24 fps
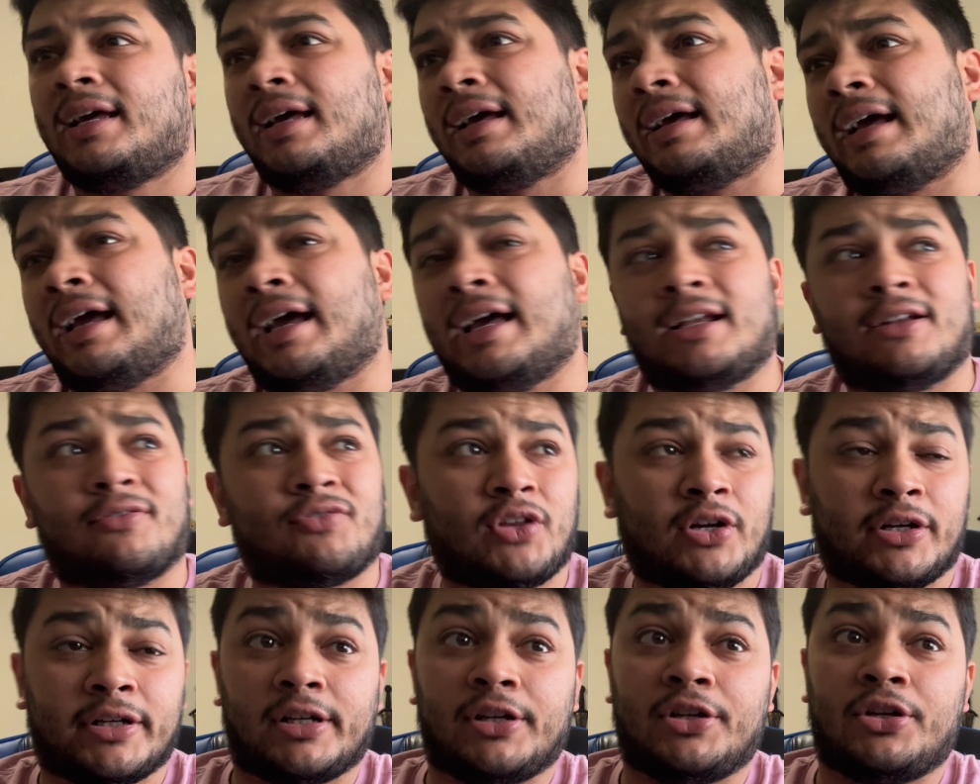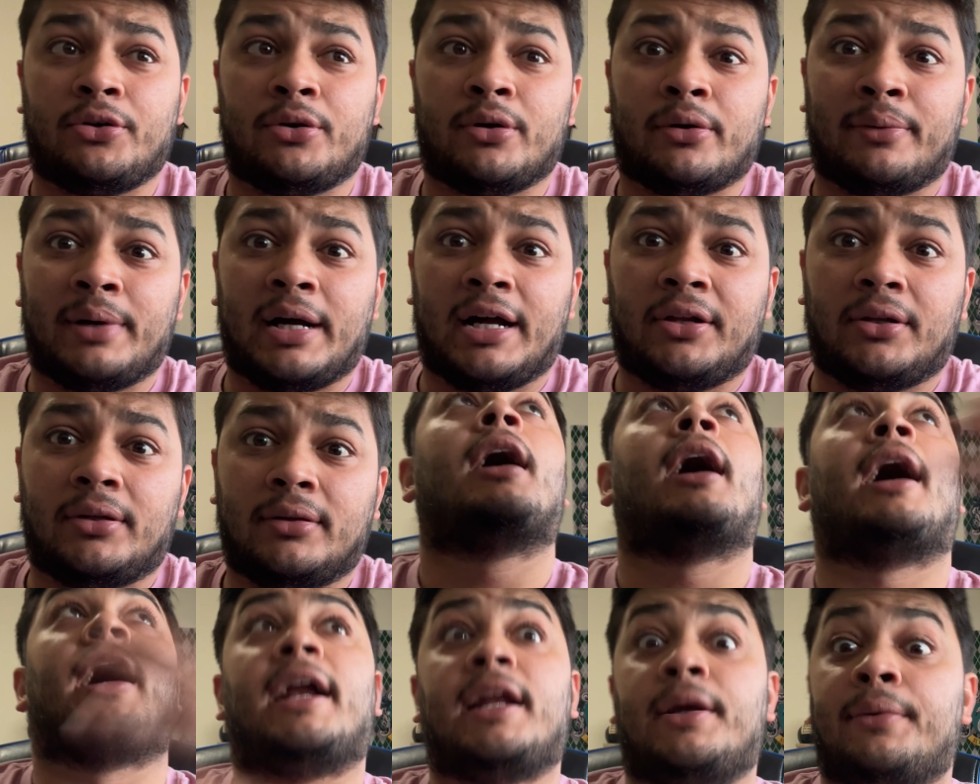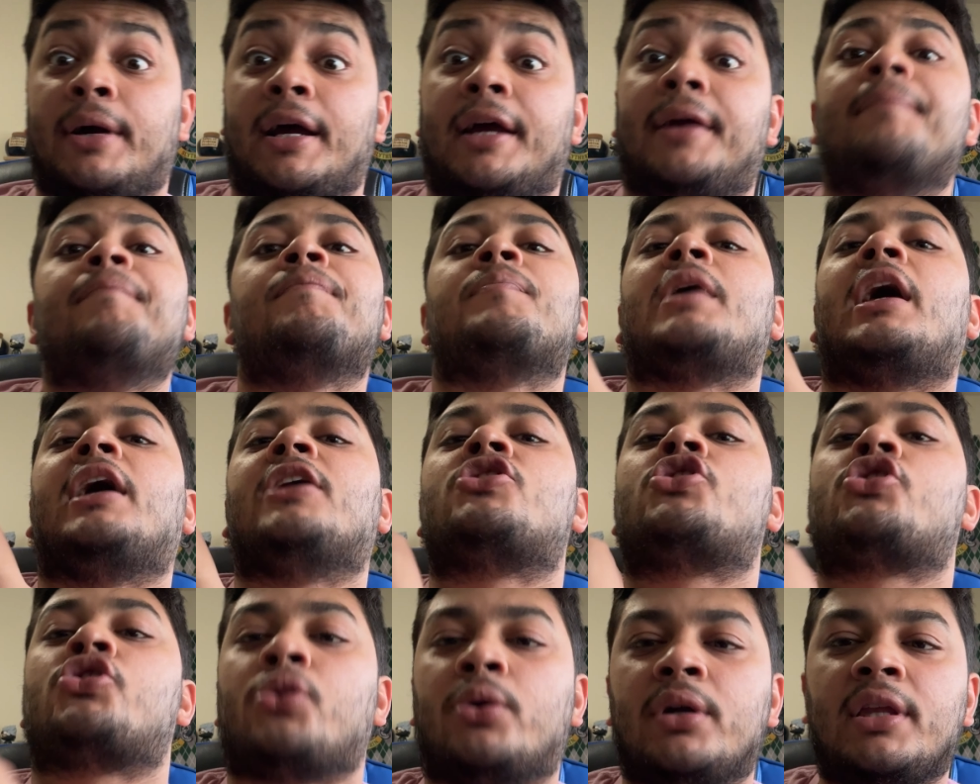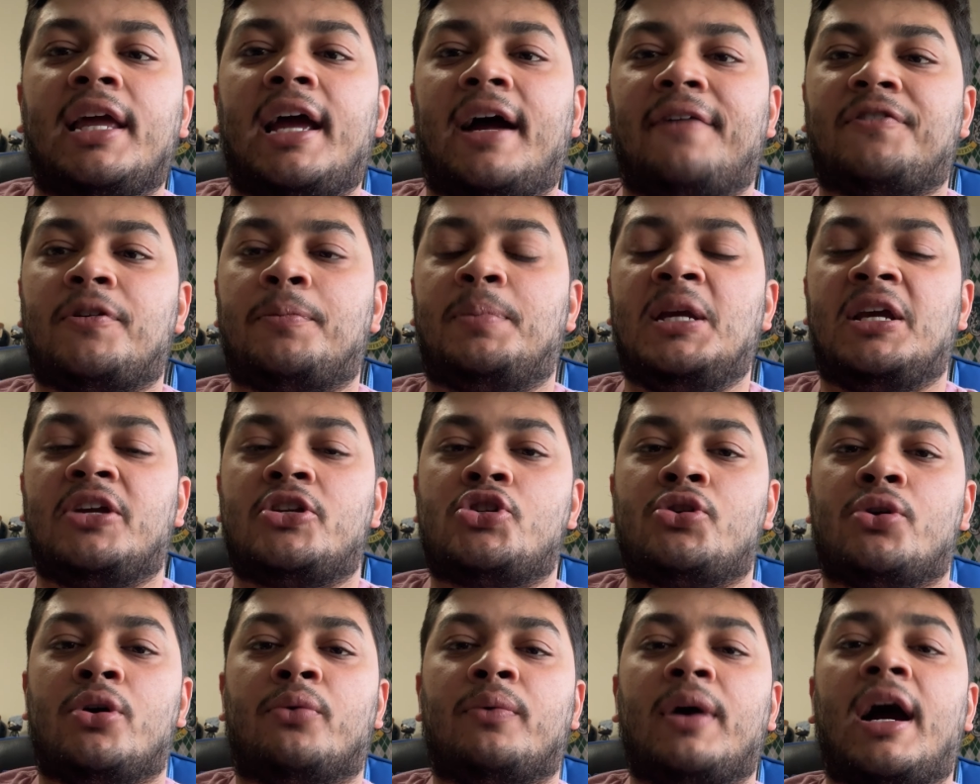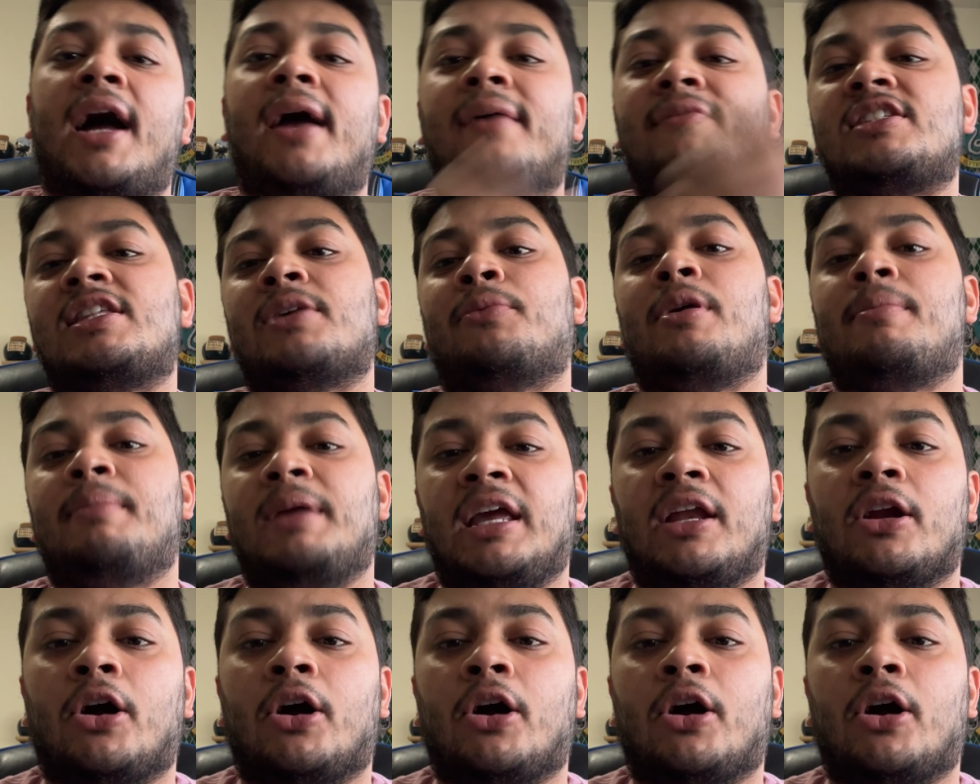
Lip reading: and if they're going to do it well. Anyway, it's shortly after Pikachu arrives that we meet